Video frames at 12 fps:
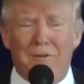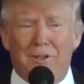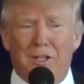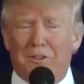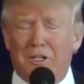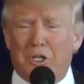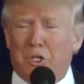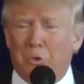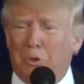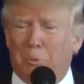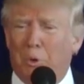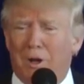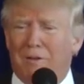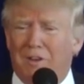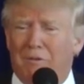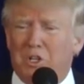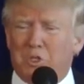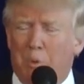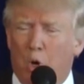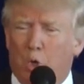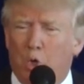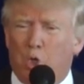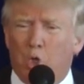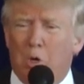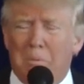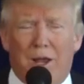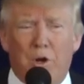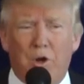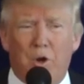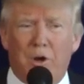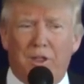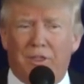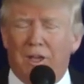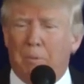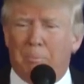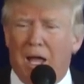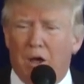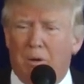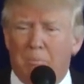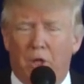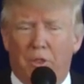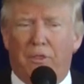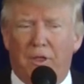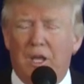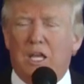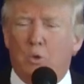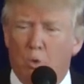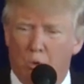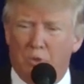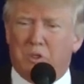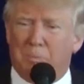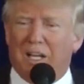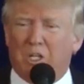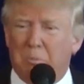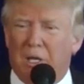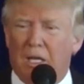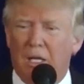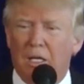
have nothing to do with Putin. I've never spoken to him. I don't know anything about him other than he will respect me.